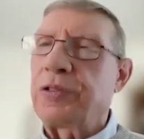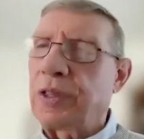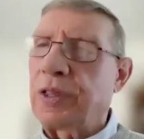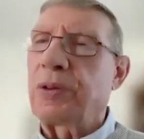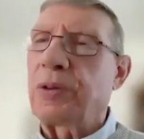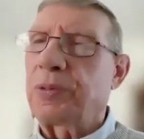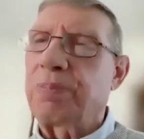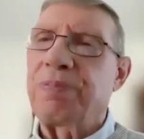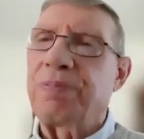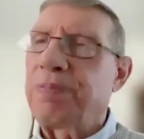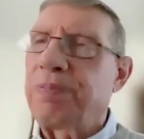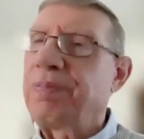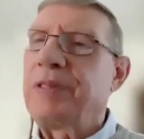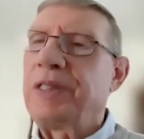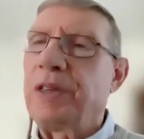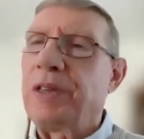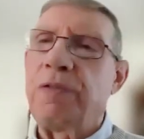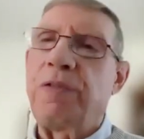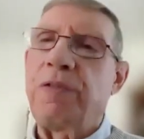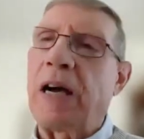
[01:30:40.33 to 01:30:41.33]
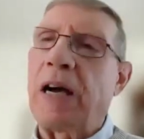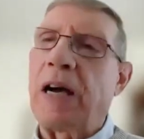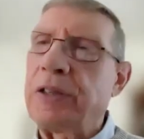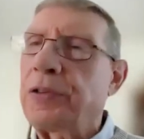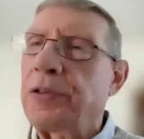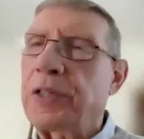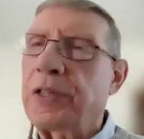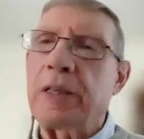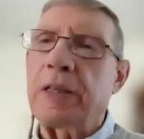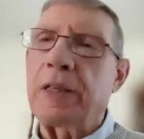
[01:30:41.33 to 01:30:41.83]
They were, value
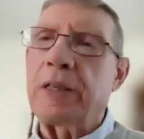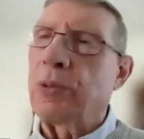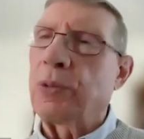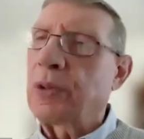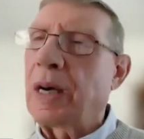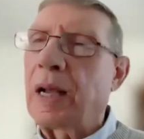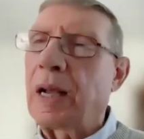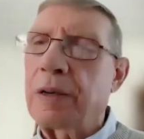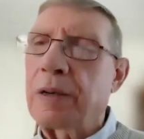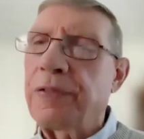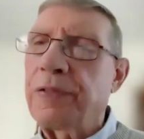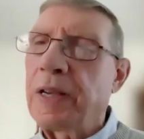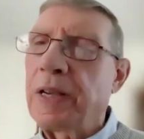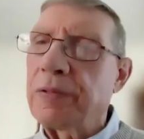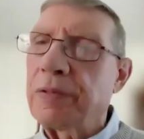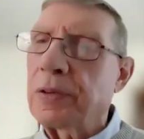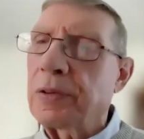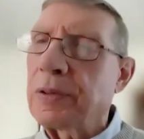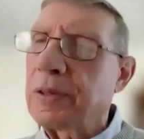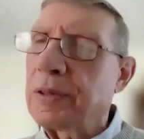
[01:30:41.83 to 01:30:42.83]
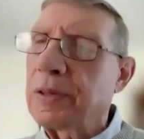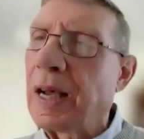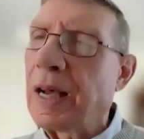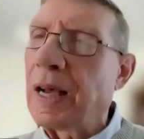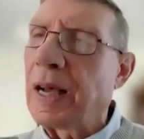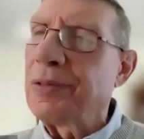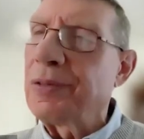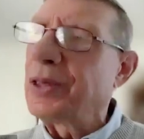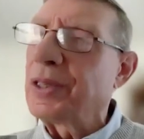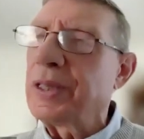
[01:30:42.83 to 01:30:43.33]
things that were out of favor and
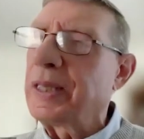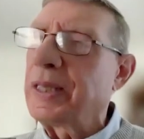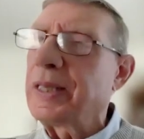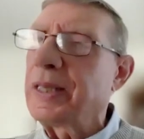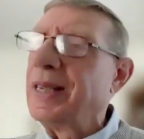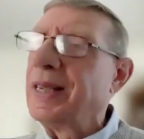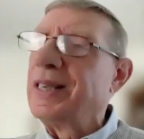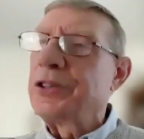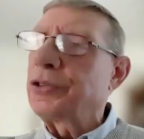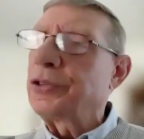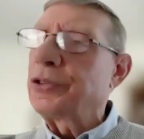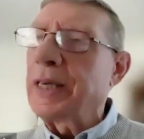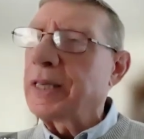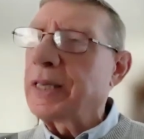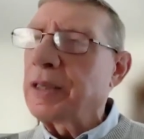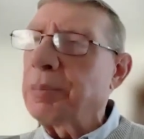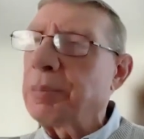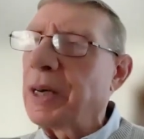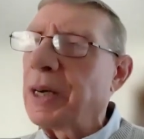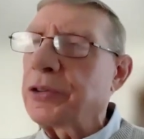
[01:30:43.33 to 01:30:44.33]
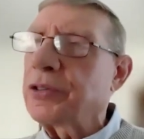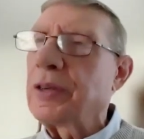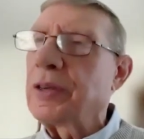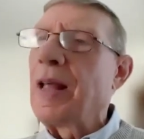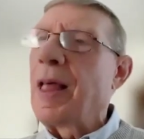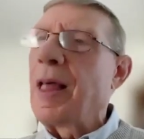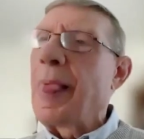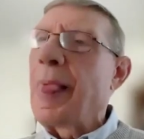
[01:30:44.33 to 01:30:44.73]
not really traded much.